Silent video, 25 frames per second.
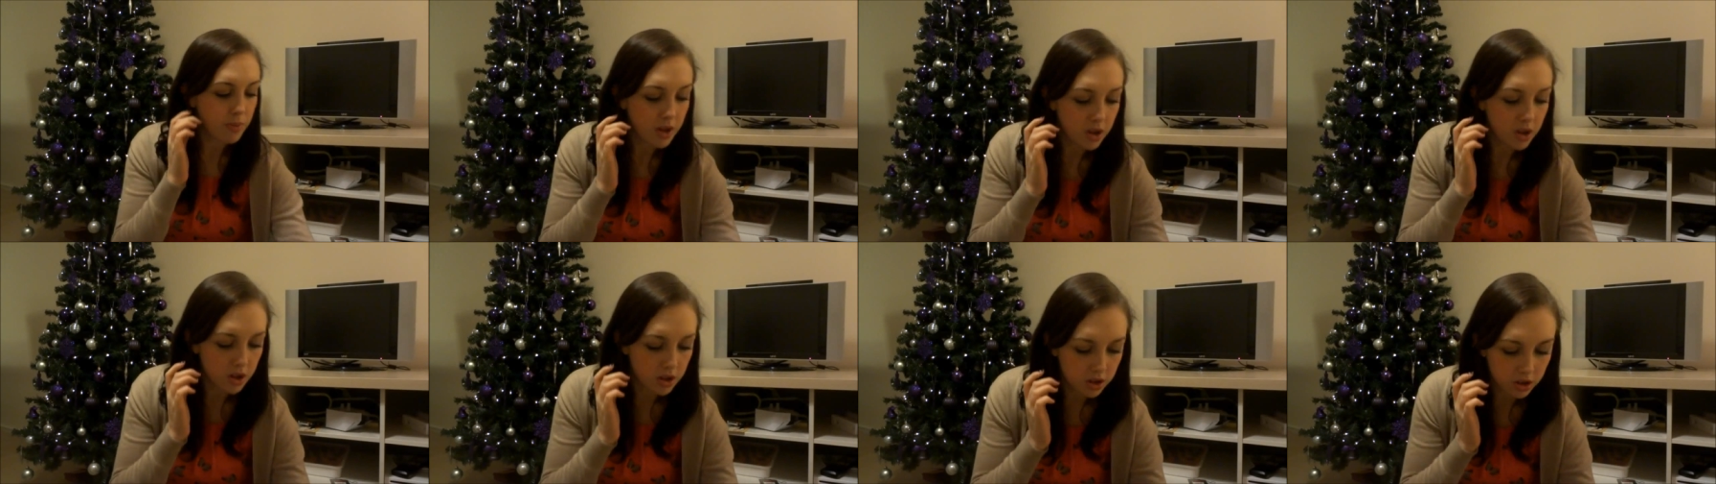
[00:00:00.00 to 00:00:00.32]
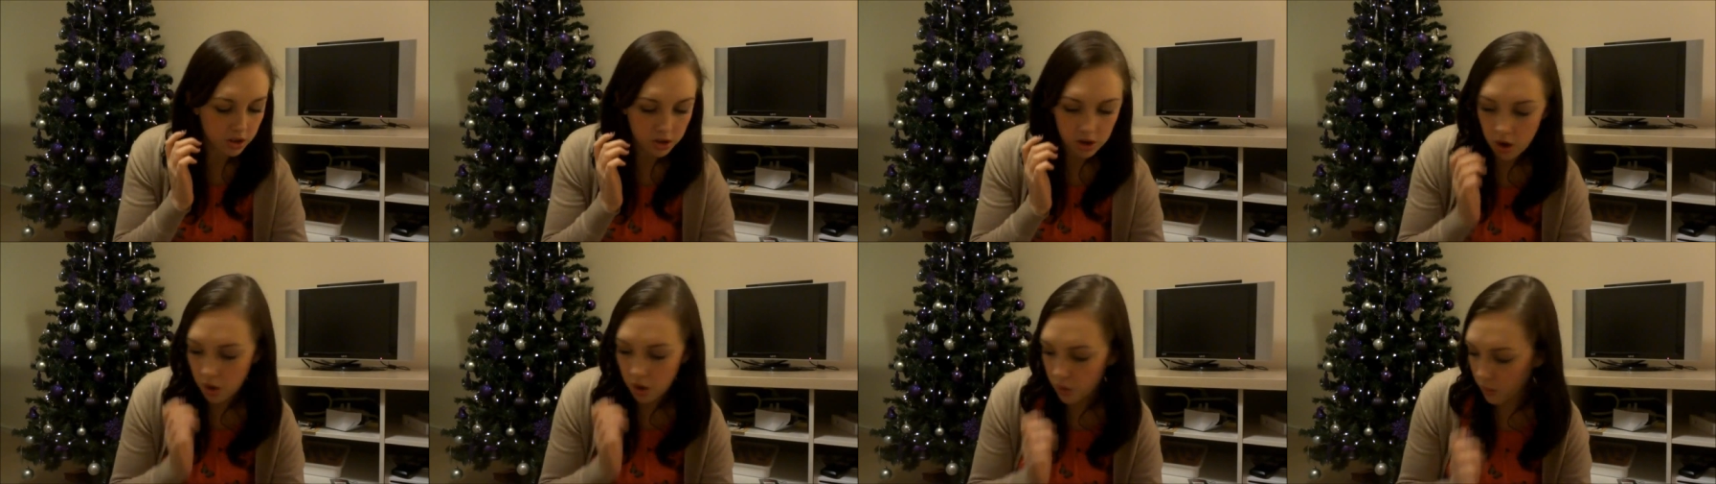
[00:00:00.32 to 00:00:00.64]
my other
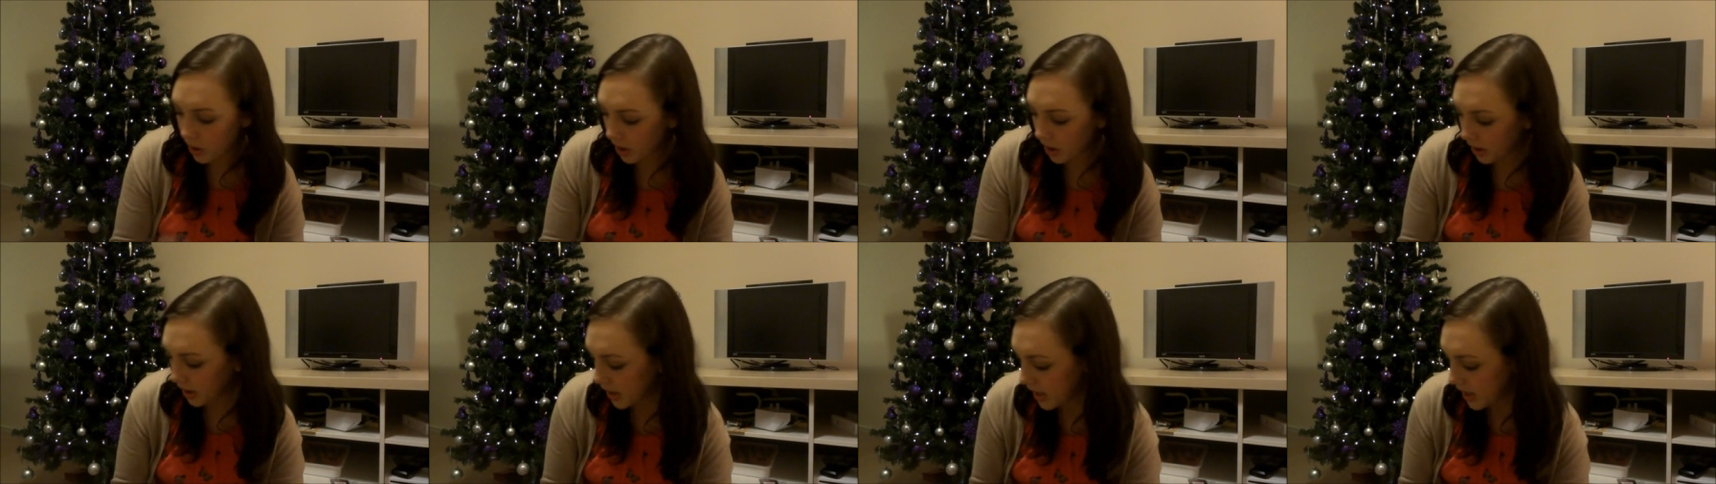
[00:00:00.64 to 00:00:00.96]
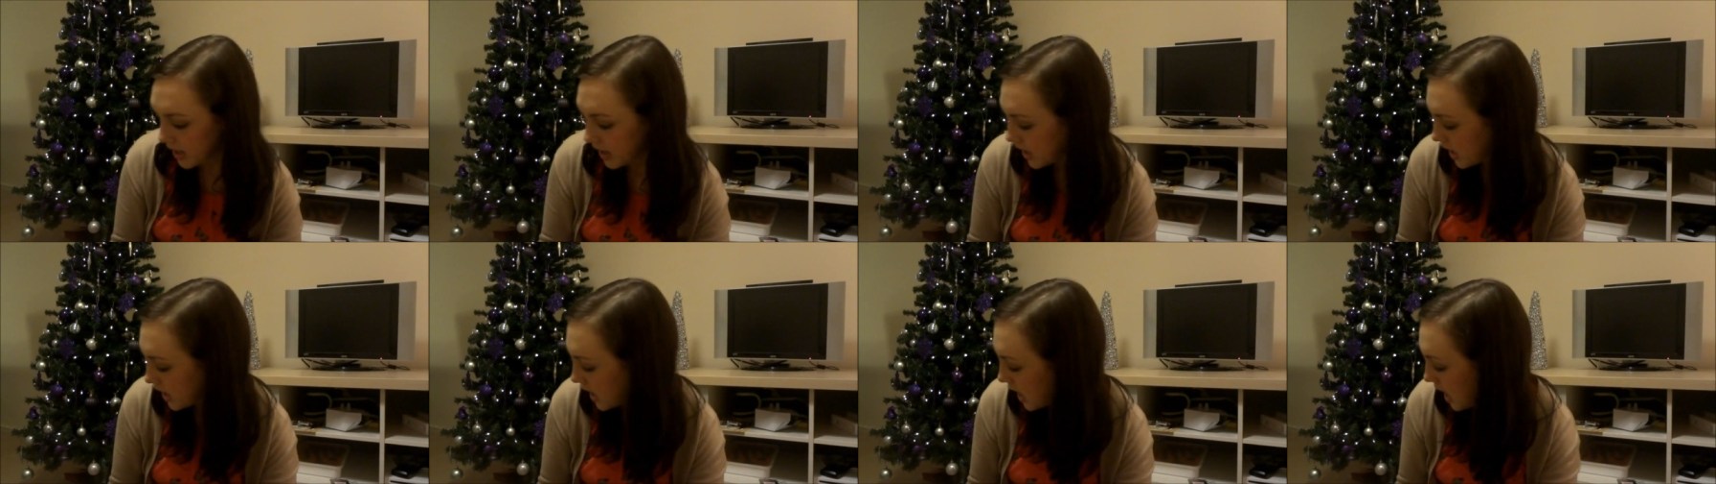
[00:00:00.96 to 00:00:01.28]

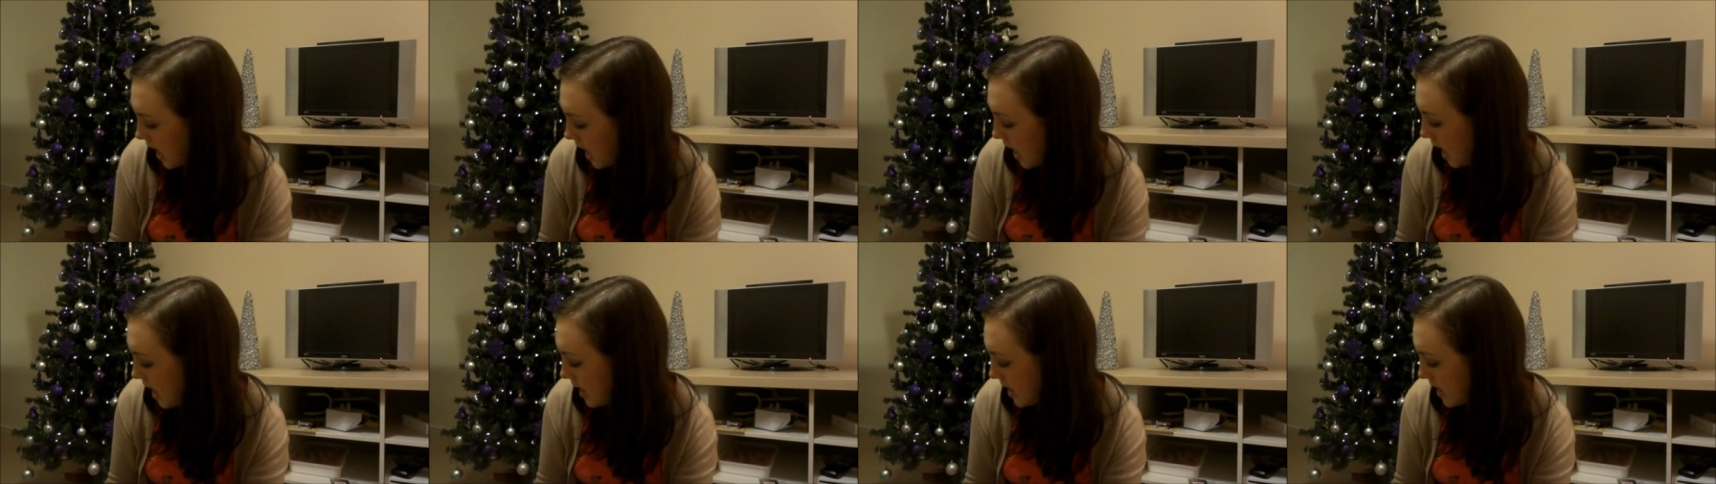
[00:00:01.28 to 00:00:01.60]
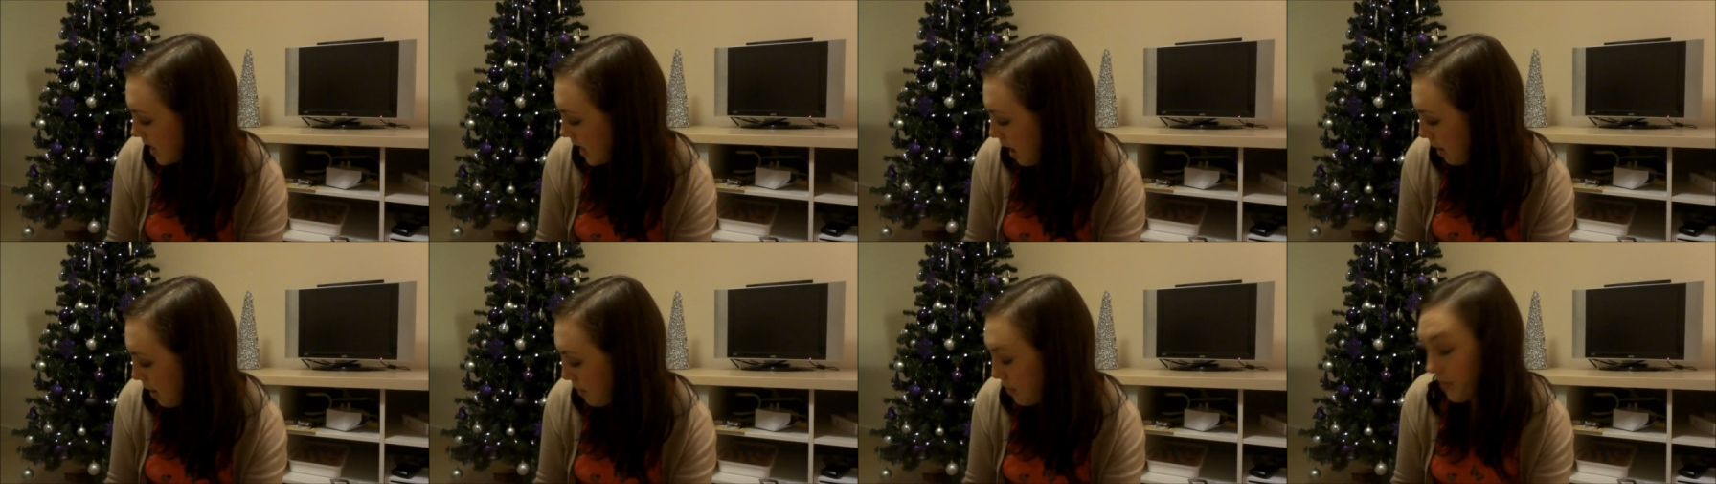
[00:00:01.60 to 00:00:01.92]
co-workers.
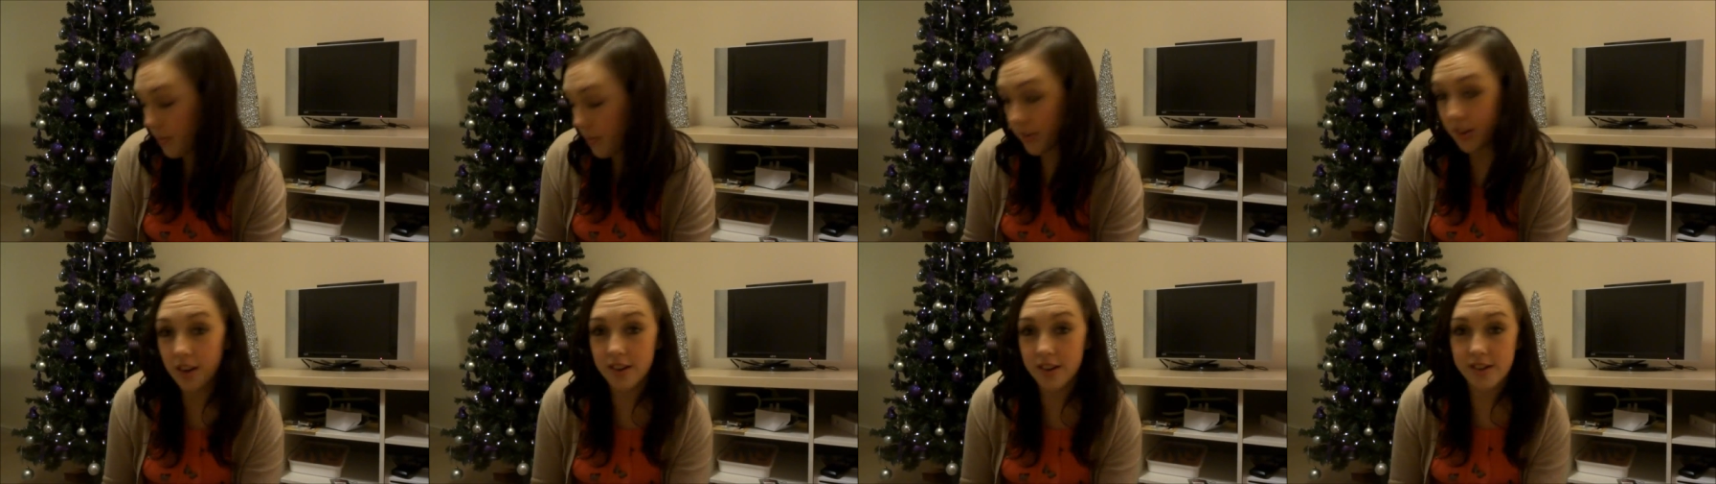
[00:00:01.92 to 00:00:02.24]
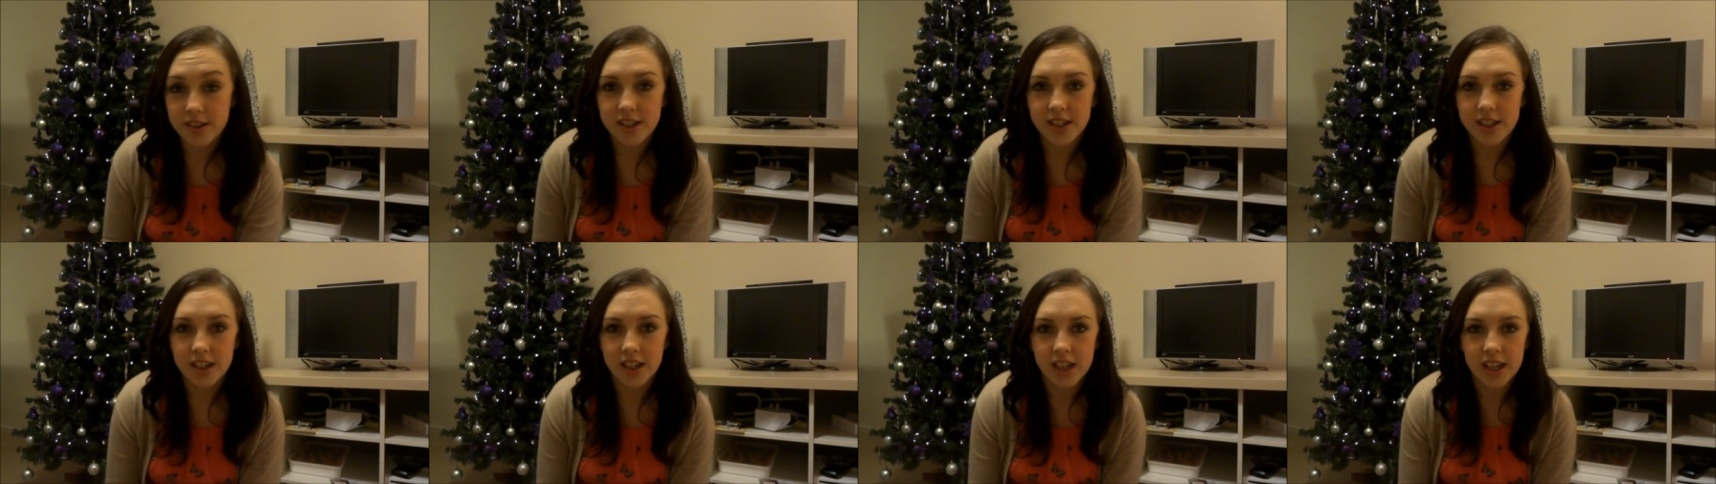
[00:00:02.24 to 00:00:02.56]
Now moving
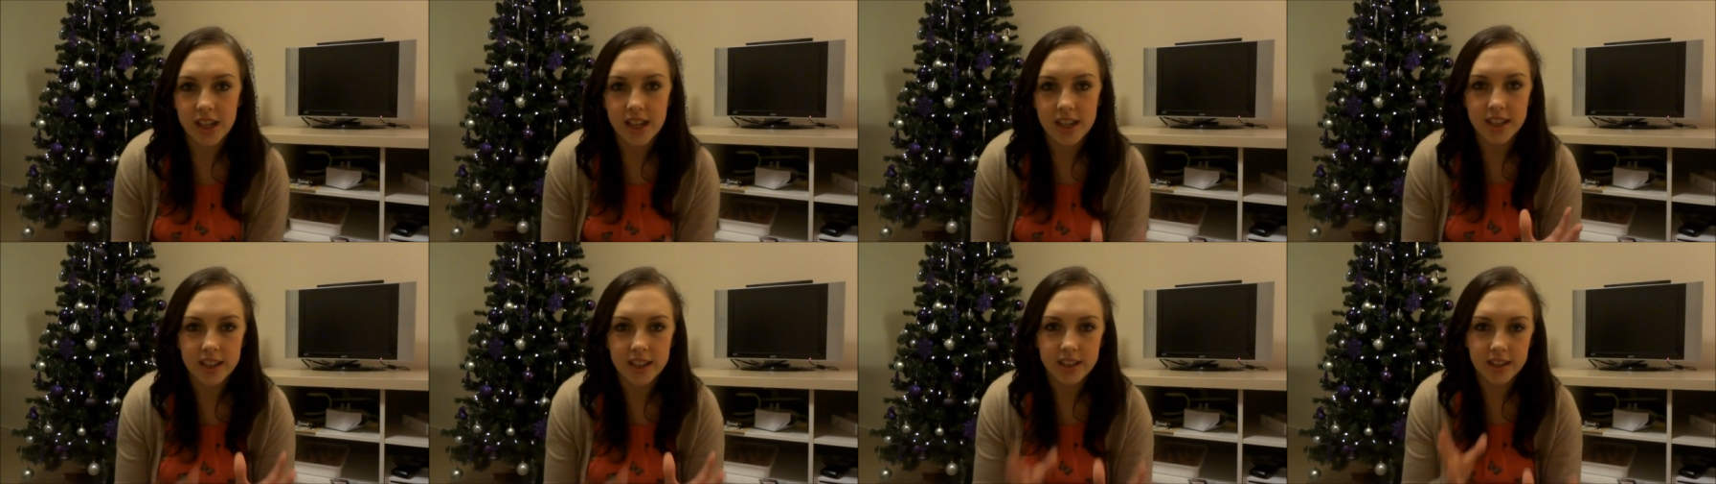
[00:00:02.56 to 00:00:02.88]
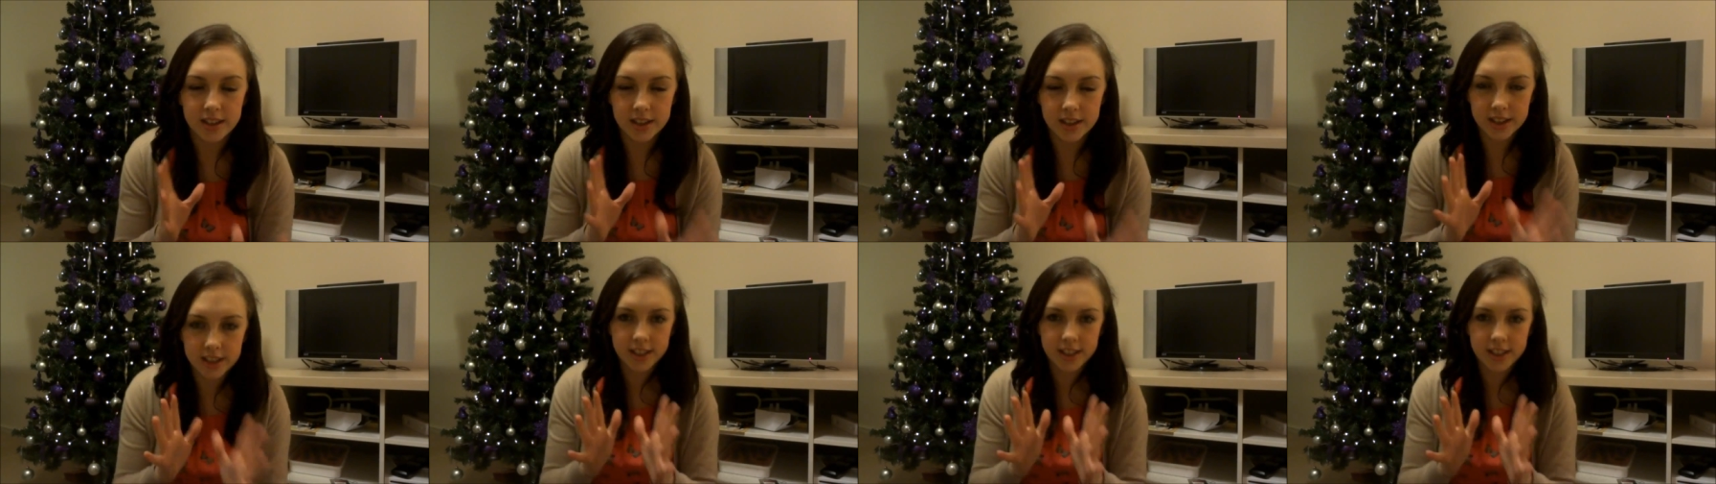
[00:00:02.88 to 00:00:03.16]
on to like